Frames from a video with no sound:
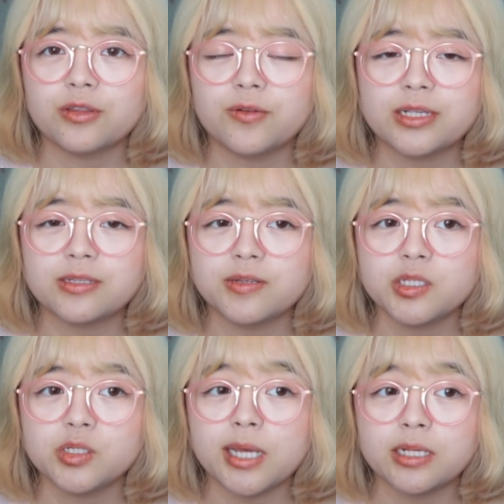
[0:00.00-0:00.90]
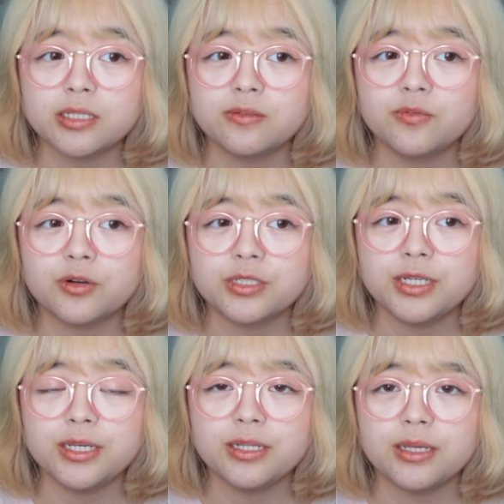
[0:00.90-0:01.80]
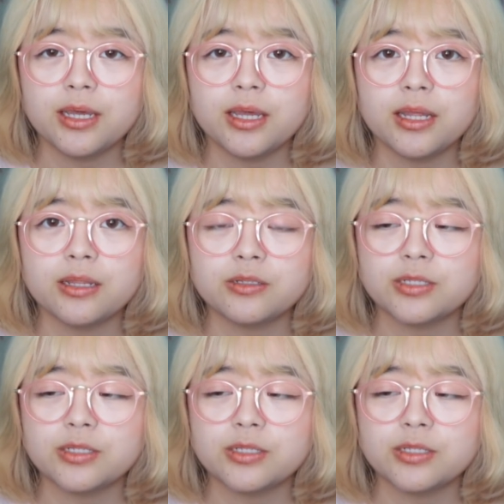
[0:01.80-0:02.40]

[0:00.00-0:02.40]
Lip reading: the rest of 2014 and